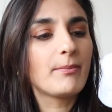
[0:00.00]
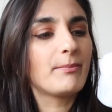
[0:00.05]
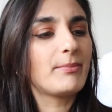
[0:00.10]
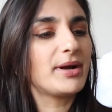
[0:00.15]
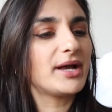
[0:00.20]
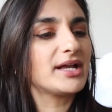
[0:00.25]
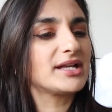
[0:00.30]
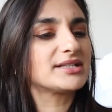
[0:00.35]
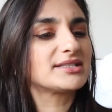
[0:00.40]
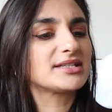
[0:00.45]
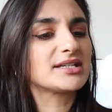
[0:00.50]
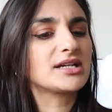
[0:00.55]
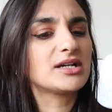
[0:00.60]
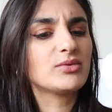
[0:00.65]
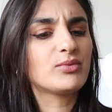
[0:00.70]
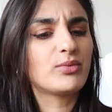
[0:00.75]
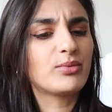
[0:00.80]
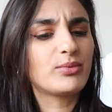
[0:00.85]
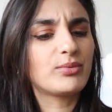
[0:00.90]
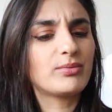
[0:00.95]
but it's like
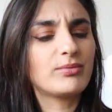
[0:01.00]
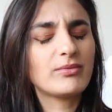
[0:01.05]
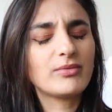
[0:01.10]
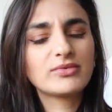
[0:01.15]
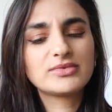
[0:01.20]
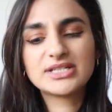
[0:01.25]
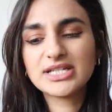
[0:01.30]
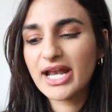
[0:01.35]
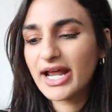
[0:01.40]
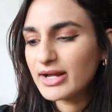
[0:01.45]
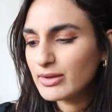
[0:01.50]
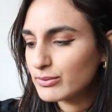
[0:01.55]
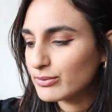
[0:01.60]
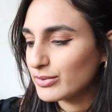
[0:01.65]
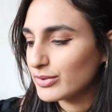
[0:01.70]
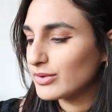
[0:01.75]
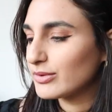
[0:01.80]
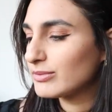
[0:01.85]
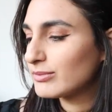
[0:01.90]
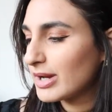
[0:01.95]
a, did I
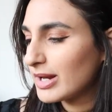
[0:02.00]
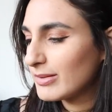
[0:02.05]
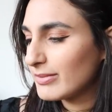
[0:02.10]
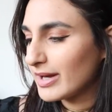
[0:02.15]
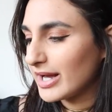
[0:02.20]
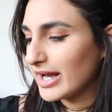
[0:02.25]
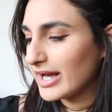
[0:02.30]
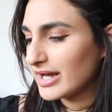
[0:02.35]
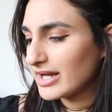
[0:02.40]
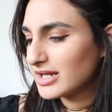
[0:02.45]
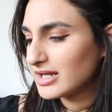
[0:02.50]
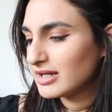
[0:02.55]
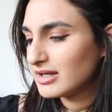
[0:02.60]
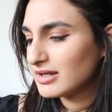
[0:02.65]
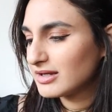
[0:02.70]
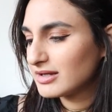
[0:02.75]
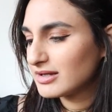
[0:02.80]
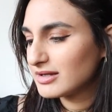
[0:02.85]
ruin my bag?